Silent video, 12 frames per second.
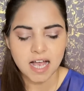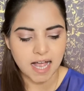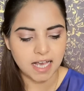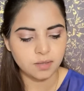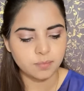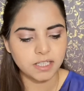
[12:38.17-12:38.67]

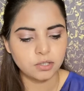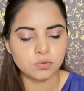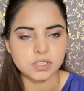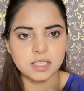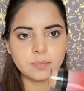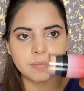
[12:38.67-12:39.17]
I'll be
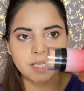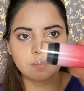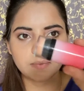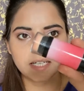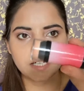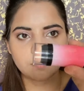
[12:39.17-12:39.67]
using
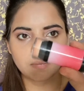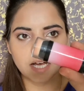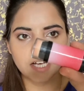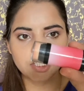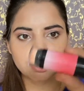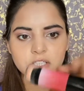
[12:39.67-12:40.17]
Maybelline
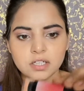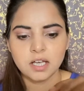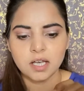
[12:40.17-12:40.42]
blush.